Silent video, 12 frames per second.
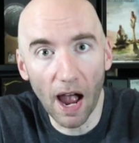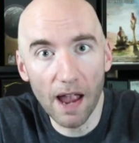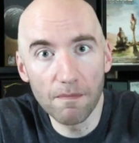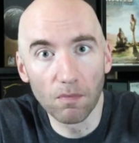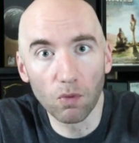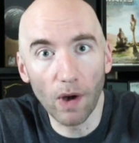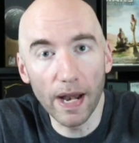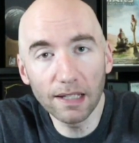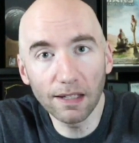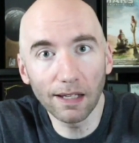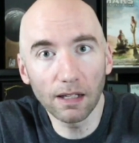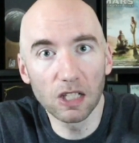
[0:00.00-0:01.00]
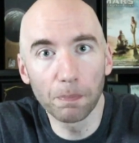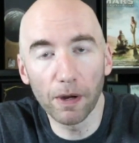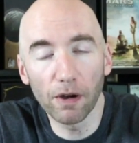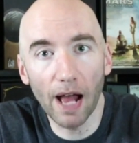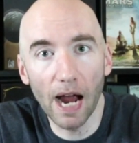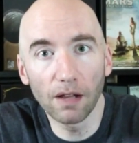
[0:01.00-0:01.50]
I'm raking
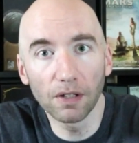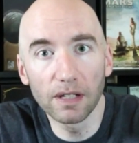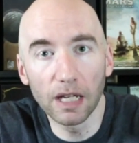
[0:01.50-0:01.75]
Spirit Island